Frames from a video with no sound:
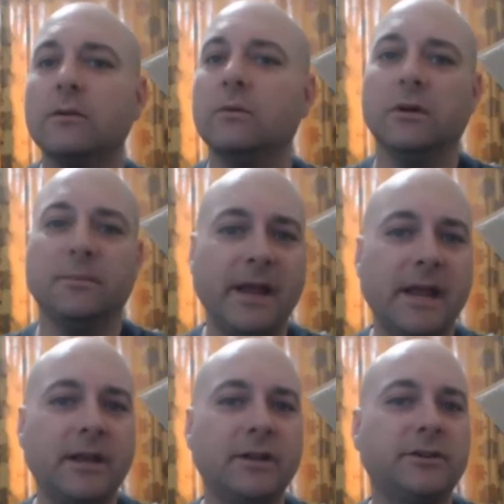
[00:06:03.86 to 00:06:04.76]
or a
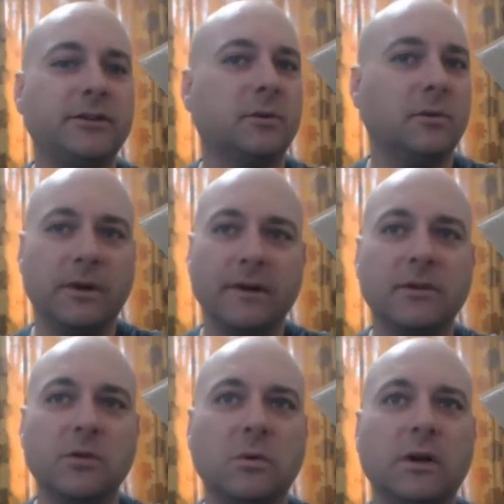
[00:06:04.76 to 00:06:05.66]
page or whatever
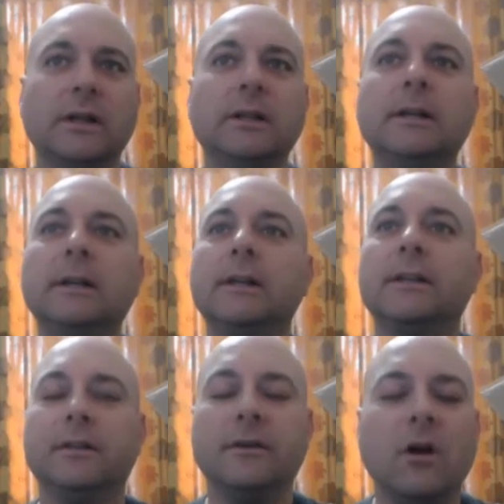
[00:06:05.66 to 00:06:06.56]
you want.
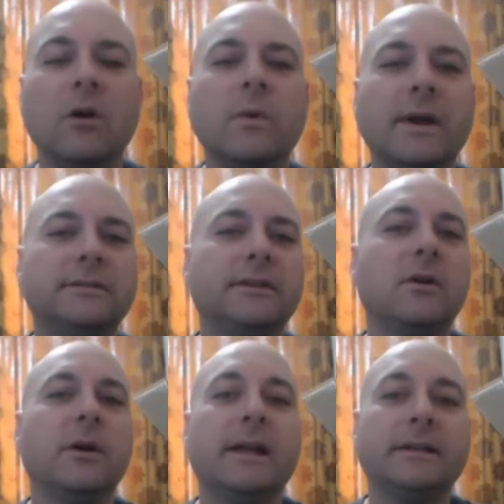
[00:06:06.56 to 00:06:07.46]
There are ways to
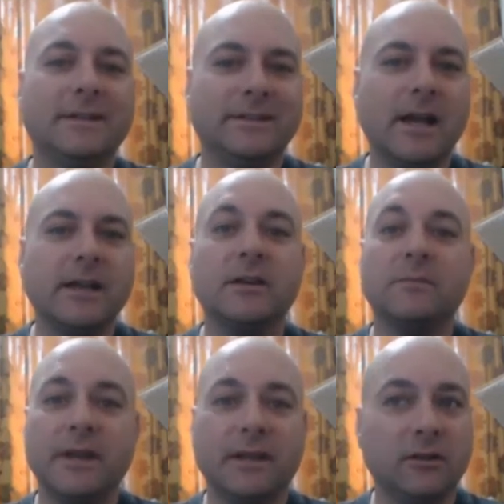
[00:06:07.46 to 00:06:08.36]
go ahead and design it
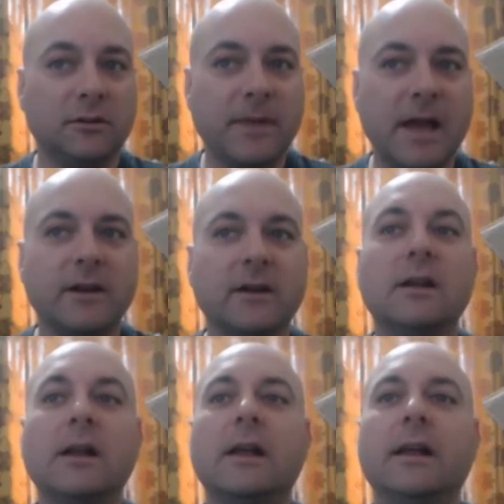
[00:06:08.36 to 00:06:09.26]
and make it look better.
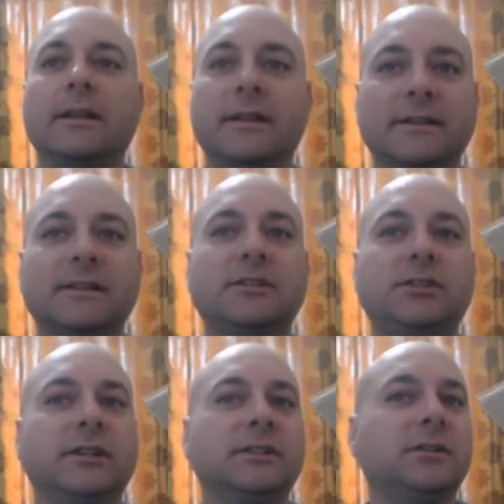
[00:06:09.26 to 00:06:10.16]
This is
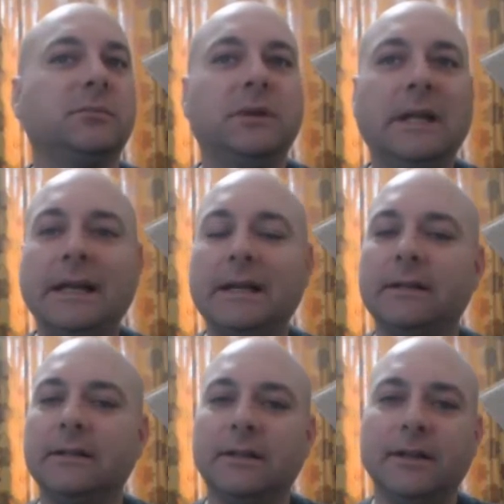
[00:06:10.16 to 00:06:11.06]
just
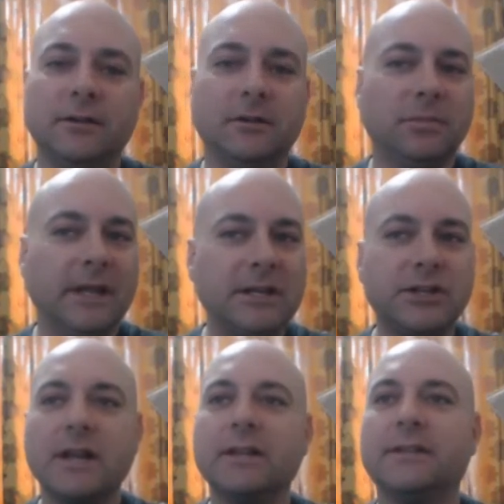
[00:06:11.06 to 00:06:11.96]
plain, plain
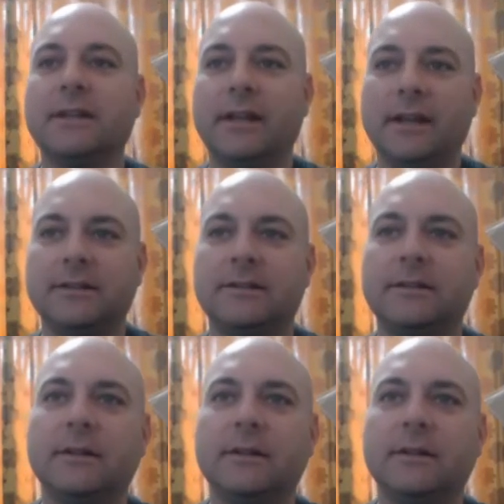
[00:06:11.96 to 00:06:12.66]
Jane as it gets.